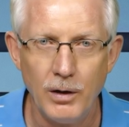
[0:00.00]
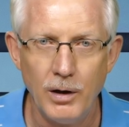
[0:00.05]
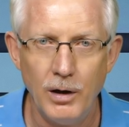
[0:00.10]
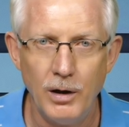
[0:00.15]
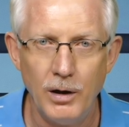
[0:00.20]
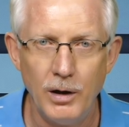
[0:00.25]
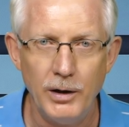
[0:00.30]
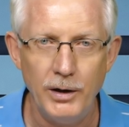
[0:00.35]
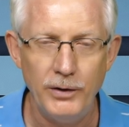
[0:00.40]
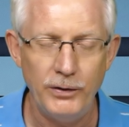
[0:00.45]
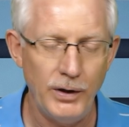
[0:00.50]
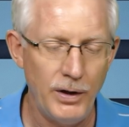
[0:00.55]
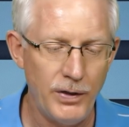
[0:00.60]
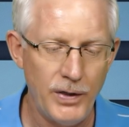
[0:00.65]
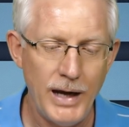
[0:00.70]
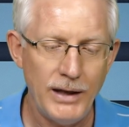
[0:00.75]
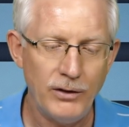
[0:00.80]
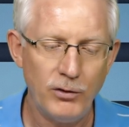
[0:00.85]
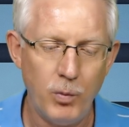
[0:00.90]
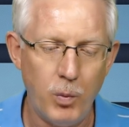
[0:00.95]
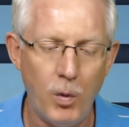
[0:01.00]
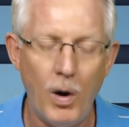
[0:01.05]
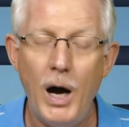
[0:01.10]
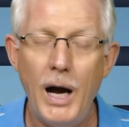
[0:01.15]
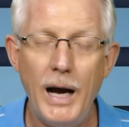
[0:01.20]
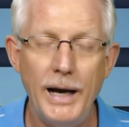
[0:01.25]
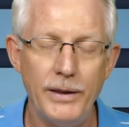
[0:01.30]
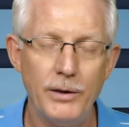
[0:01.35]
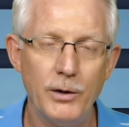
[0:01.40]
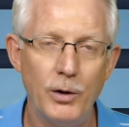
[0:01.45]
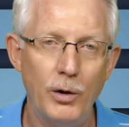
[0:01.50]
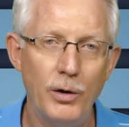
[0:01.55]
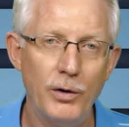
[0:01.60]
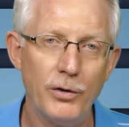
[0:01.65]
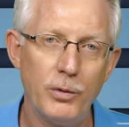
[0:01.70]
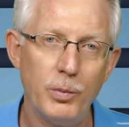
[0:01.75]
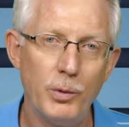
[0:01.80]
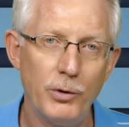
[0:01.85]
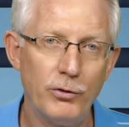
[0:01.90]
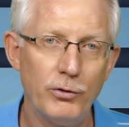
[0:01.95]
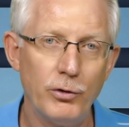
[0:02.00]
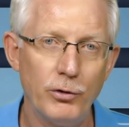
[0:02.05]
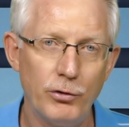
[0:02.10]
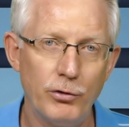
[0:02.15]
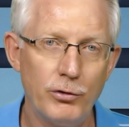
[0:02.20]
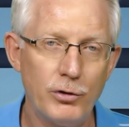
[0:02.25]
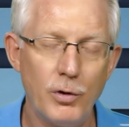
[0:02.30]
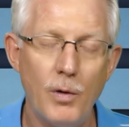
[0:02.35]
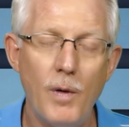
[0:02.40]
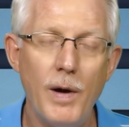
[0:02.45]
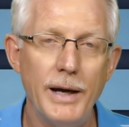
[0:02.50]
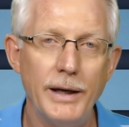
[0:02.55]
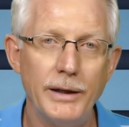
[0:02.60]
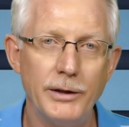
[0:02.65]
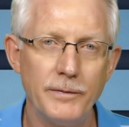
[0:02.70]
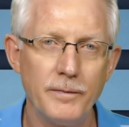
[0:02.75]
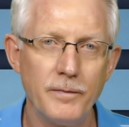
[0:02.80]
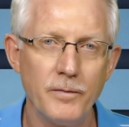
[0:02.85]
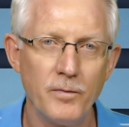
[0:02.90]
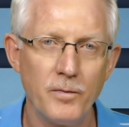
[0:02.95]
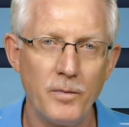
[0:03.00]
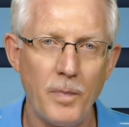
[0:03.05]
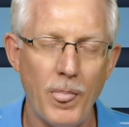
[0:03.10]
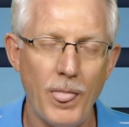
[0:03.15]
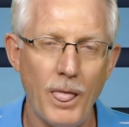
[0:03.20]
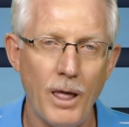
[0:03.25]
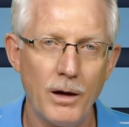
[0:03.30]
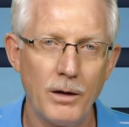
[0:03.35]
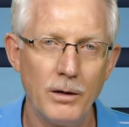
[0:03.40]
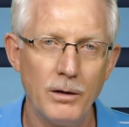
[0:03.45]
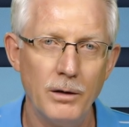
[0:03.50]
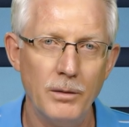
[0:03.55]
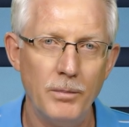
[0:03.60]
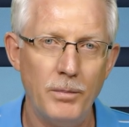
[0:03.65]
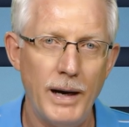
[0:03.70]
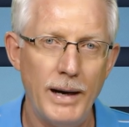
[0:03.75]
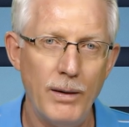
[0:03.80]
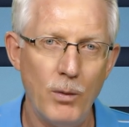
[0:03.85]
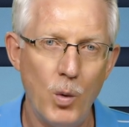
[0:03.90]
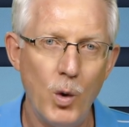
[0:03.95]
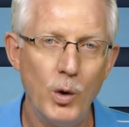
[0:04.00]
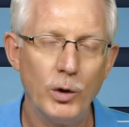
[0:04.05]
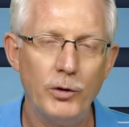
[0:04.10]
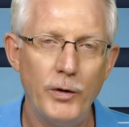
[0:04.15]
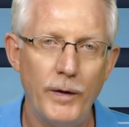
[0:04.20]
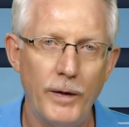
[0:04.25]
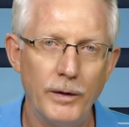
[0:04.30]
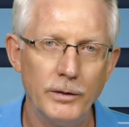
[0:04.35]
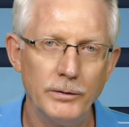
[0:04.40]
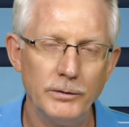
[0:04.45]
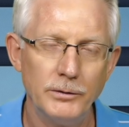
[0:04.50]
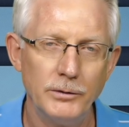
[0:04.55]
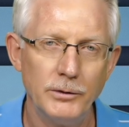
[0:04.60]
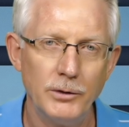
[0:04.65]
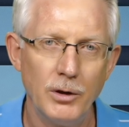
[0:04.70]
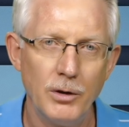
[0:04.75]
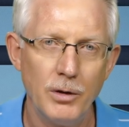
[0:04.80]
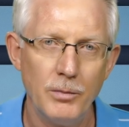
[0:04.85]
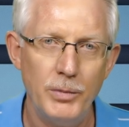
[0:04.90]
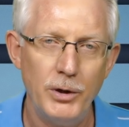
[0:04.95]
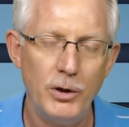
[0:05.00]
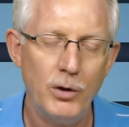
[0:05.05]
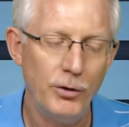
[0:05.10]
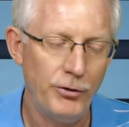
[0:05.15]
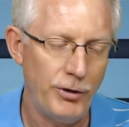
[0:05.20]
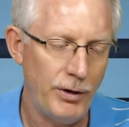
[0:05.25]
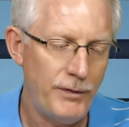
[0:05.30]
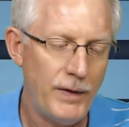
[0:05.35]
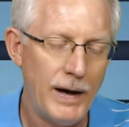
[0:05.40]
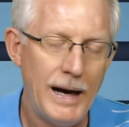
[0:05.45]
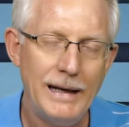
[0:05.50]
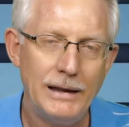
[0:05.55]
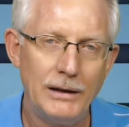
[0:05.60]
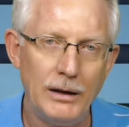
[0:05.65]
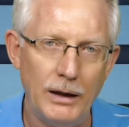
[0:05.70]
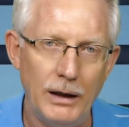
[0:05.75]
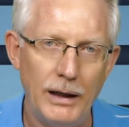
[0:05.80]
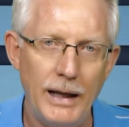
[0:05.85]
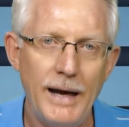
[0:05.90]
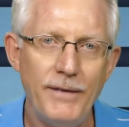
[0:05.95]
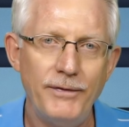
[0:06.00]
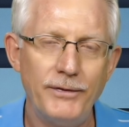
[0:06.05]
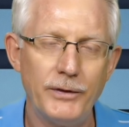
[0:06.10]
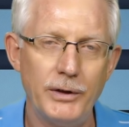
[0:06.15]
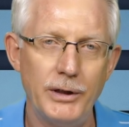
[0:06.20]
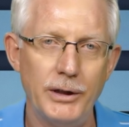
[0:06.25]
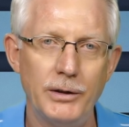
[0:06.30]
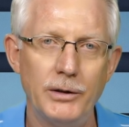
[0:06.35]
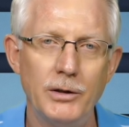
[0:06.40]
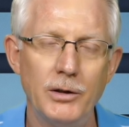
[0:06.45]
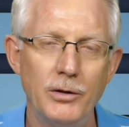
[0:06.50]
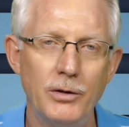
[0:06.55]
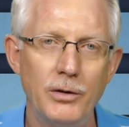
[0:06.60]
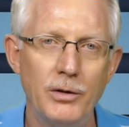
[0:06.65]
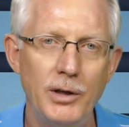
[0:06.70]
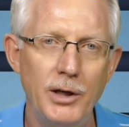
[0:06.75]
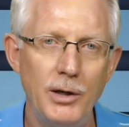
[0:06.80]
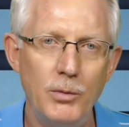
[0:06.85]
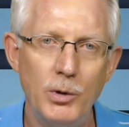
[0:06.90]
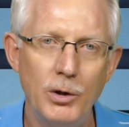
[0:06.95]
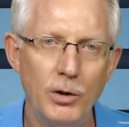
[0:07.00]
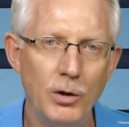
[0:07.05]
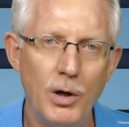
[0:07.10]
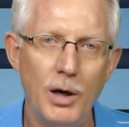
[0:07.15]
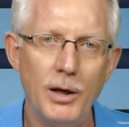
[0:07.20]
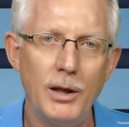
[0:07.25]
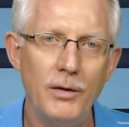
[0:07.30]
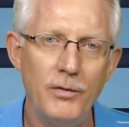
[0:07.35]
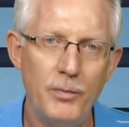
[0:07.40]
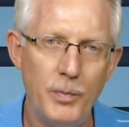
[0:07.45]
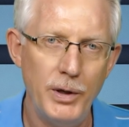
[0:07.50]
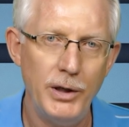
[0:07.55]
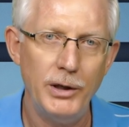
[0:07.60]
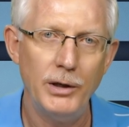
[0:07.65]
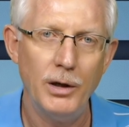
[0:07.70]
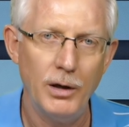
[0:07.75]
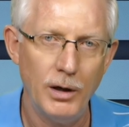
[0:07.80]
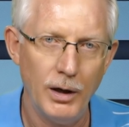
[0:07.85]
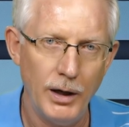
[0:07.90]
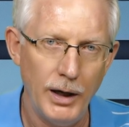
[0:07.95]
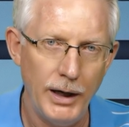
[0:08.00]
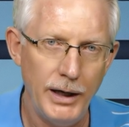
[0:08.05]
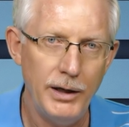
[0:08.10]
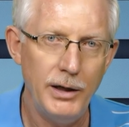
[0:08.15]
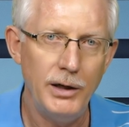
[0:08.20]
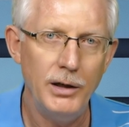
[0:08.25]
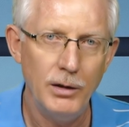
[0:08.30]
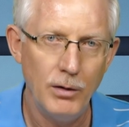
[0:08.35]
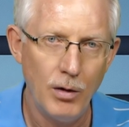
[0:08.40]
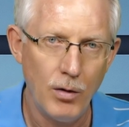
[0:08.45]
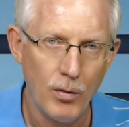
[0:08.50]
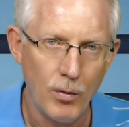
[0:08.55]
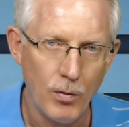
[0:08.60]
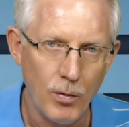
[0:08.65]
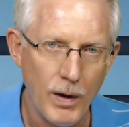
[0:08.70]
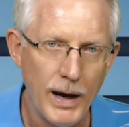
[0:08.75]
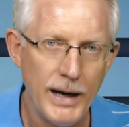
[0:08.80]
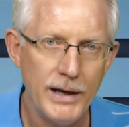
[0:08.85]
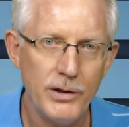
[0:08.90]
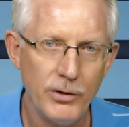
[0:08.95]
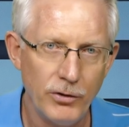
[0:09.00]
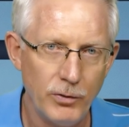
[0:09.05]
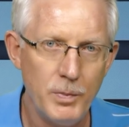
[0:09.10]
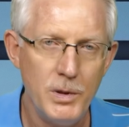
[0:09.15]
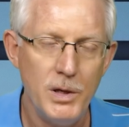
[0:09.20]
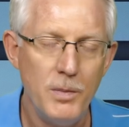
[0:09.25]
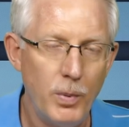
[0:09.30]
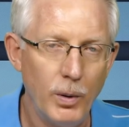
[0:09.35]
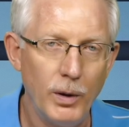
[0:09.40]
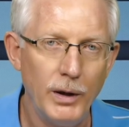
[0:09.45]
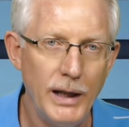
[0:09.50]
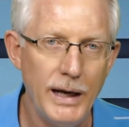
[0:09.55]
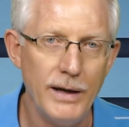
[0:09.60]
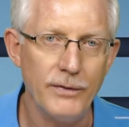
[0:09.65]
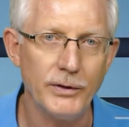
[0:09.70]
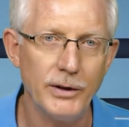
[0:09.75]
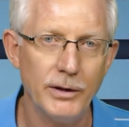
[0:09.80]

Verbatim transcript: He said, That's why the earth was destroyed by water, because if I had left it, there would not have been any righteous people left.